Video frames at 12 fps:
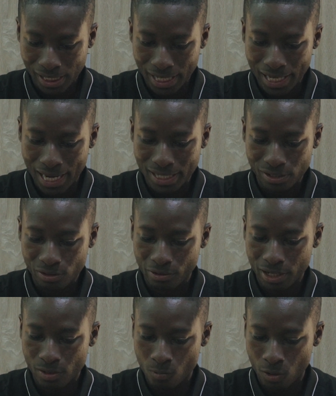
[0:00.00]
saying that there's
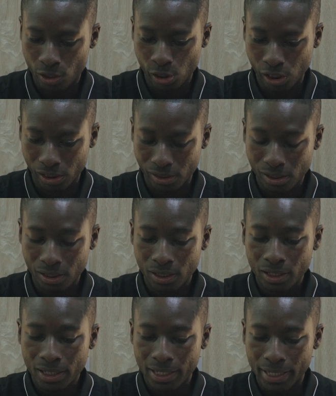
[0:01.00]
currently one sheet
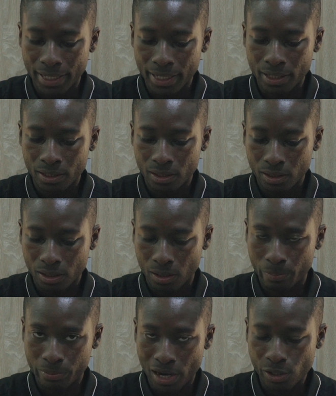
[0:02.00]
in
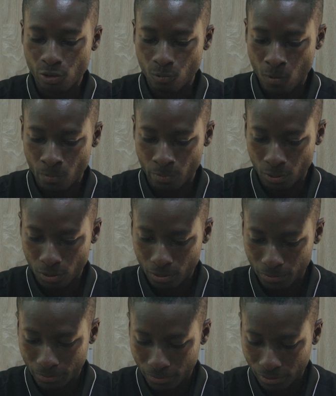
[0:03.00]
the branch workbook.
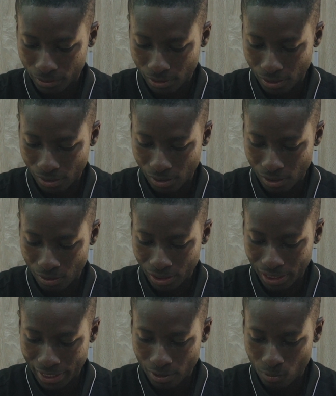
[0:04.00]
I'll
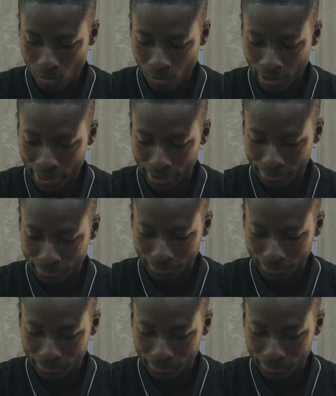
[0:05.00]
click OK.